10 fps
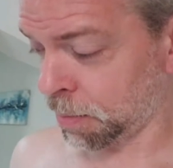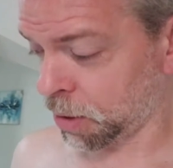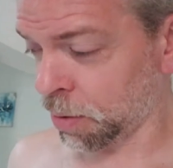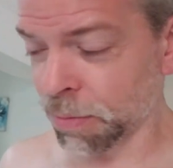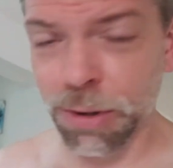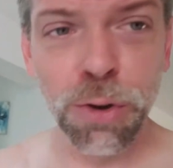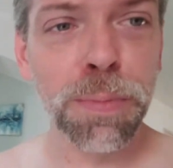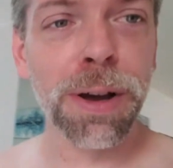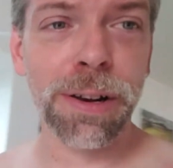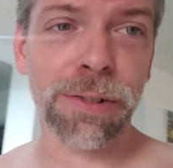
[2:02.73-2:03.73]
some Son
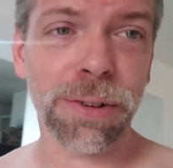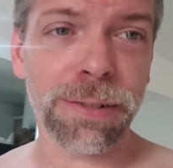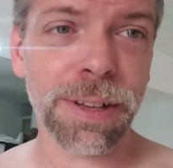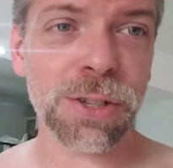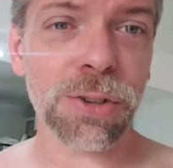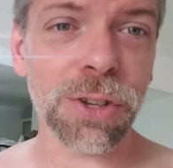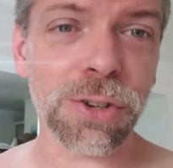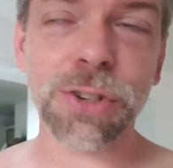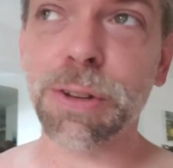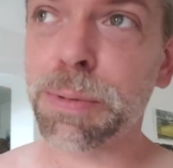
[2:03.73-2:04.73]
Cubano. It's on
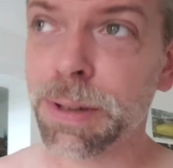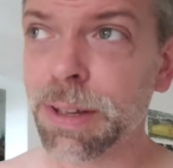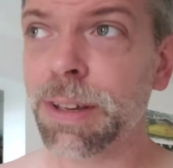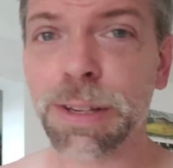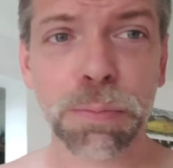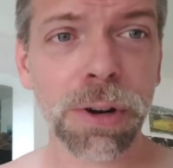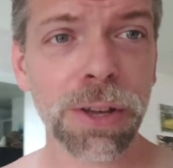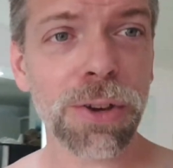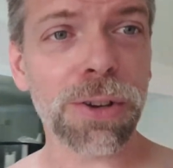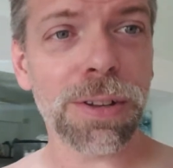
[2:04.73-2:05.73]
YouTube. It's
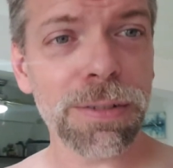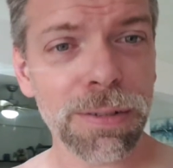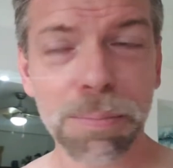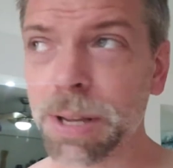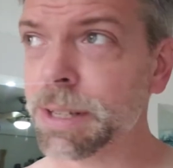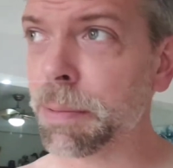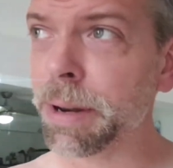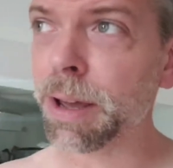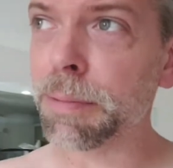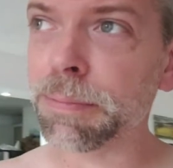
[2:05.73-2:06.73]
pretty good. Pick
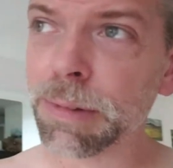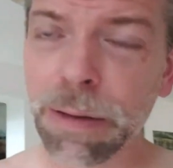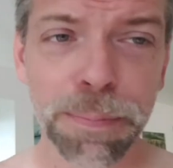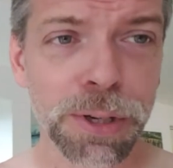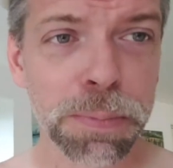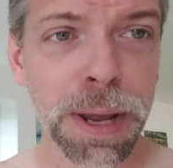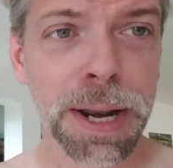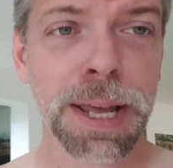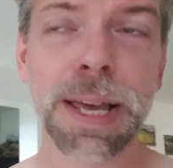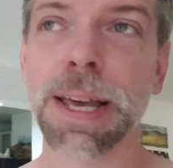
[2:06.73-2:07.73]
somebody up, give them a
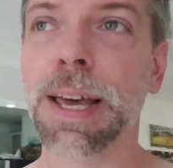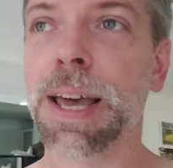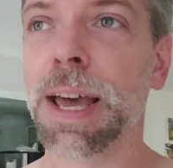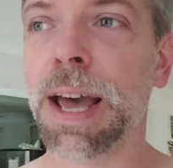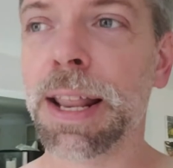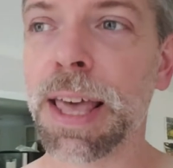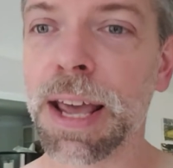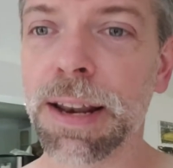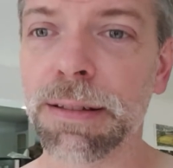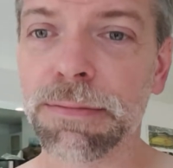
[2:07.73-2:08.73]
spin, and
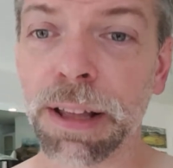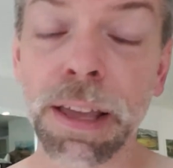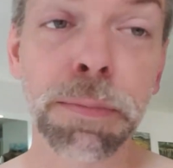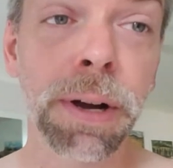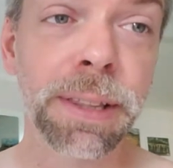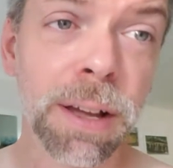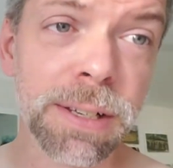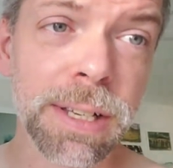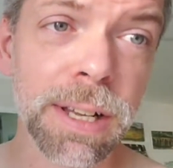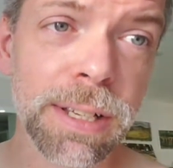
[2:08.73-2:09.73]
then at the end of my
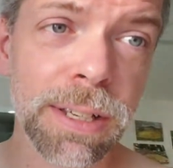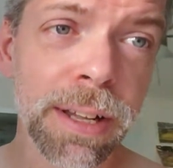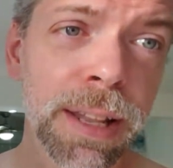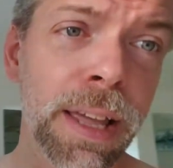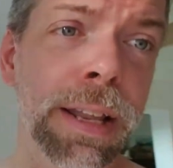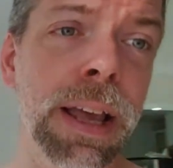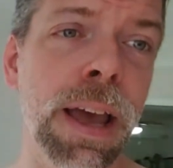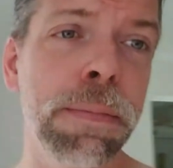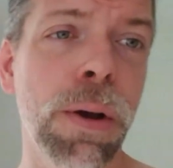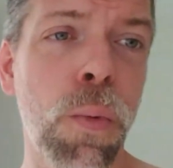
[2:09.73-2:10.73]
dance last night, the lady
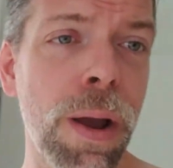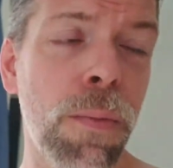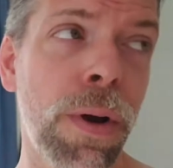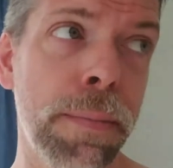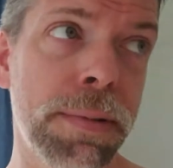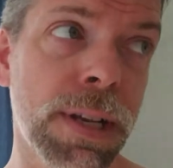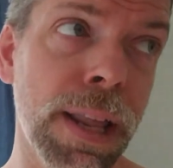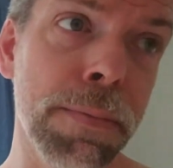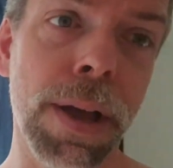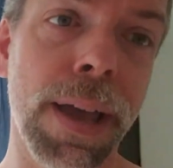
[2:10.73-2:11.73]
gave me a wet wipe to
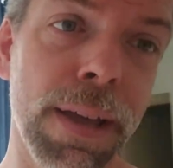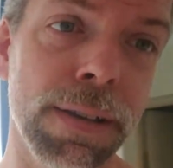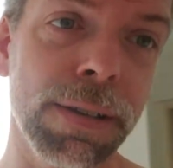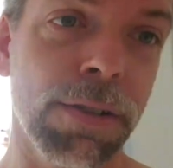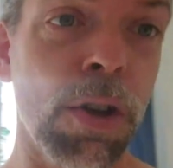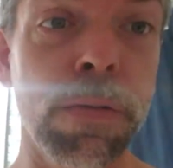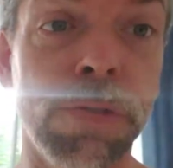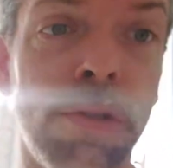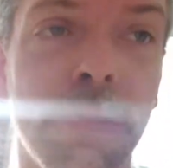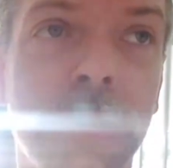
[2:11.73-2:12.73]
clean my hands.
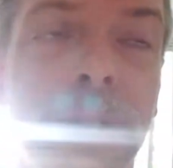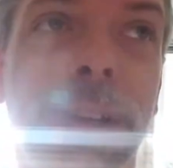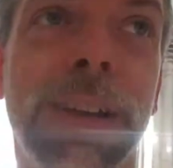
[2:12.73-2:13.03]
COVID rules.